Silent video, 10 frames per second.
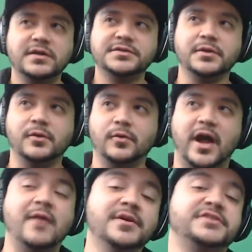So
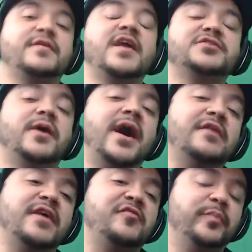how much advantage do I
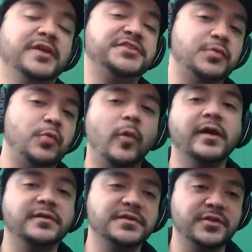have? I have
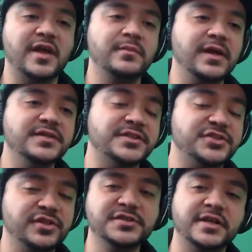+1. So that means as
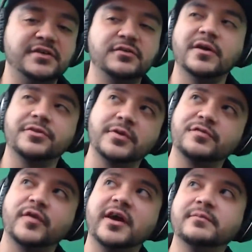young Zeku, my
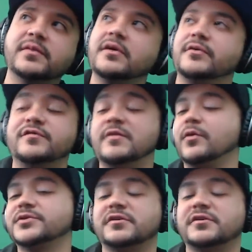3-frame
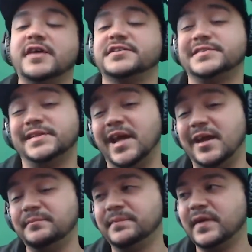normals are the fastest in the
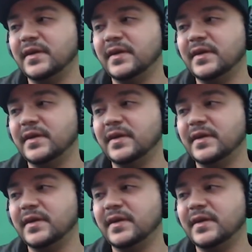game.